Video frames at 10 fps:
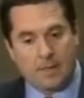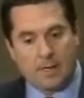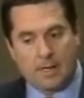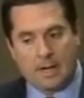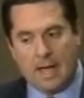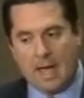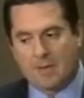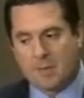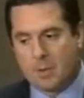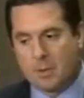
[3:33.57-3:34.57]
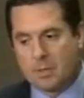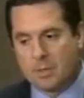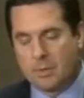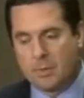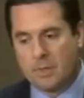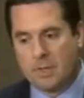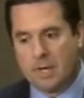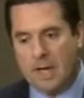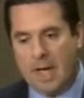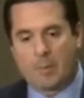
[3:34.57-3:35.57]
And I have spoke to
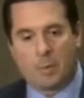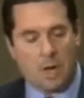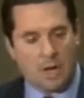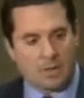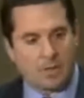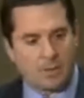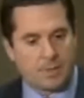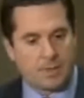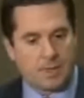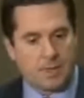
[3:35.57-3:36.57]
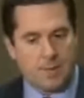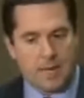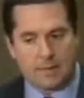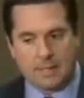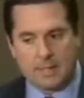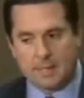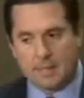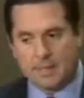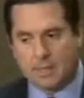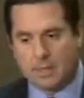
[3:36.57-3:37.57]
Admiral Rogers about these
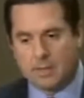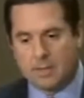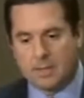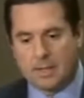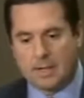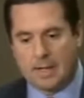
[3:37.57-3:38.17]
concerns.